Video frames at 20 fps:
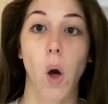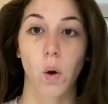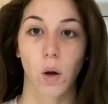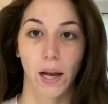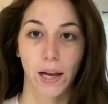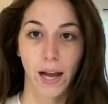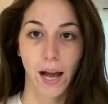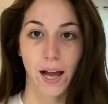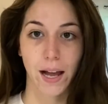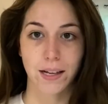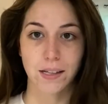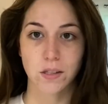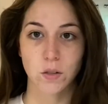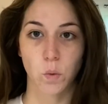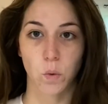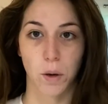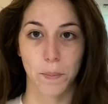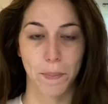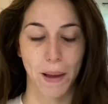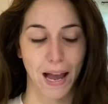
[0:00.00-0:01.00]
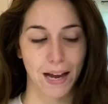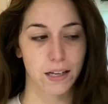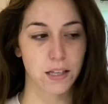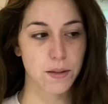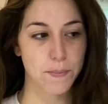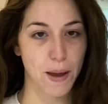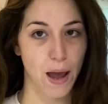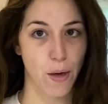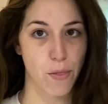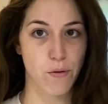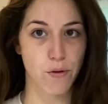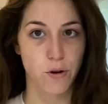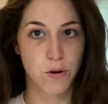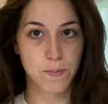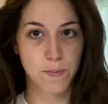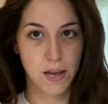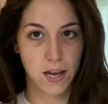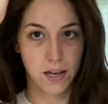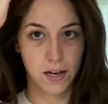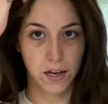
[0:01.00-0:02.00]
okay guys, we're back in the bathroom
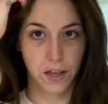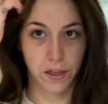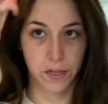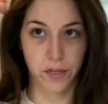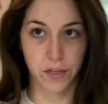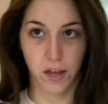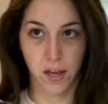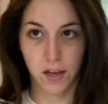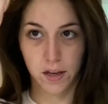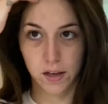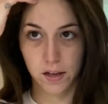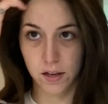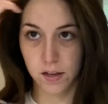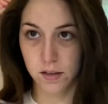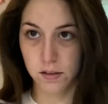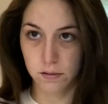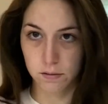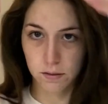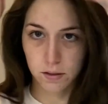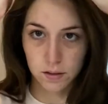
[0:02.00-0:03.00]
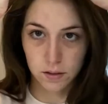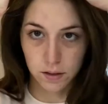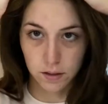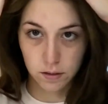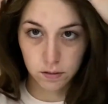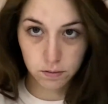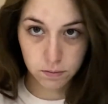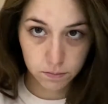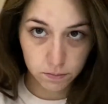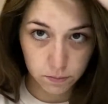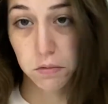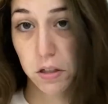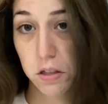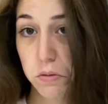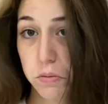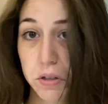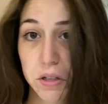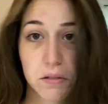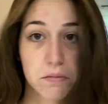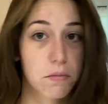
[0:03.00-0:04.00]
and I think, hello? That's
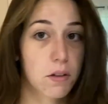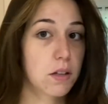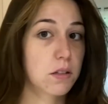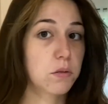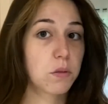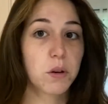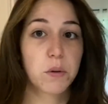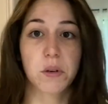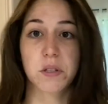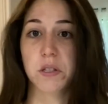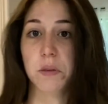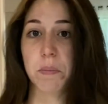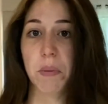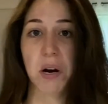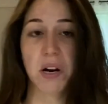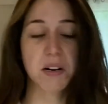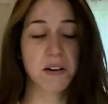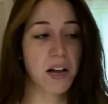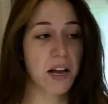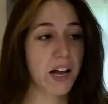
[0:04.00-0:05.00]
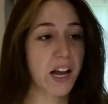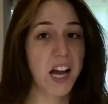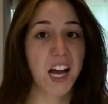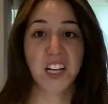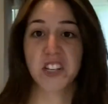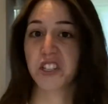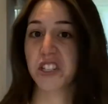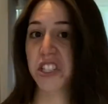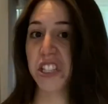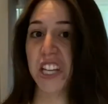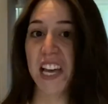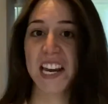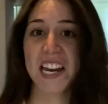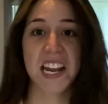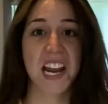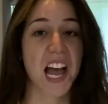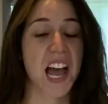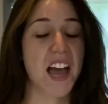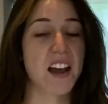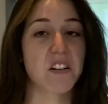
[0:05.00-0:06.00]
where, that's where it wants to part. I just let
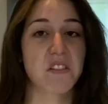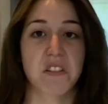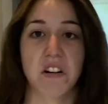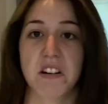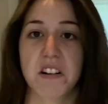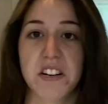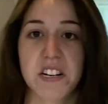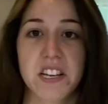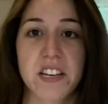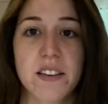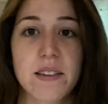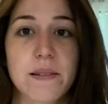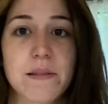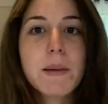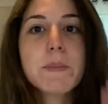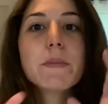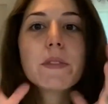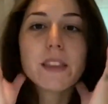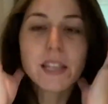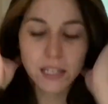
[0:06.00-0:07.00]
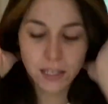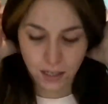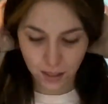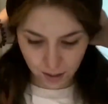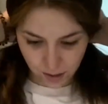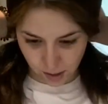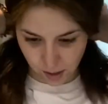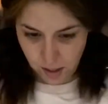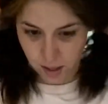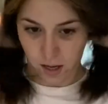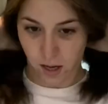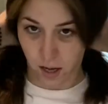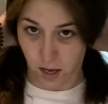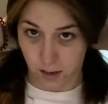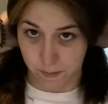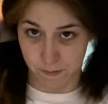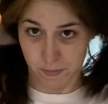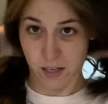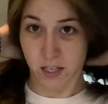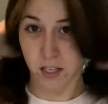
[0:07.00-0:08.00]
it, I don't argue. I'm thinking I
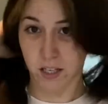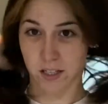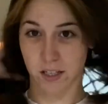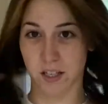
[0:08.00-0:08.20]
might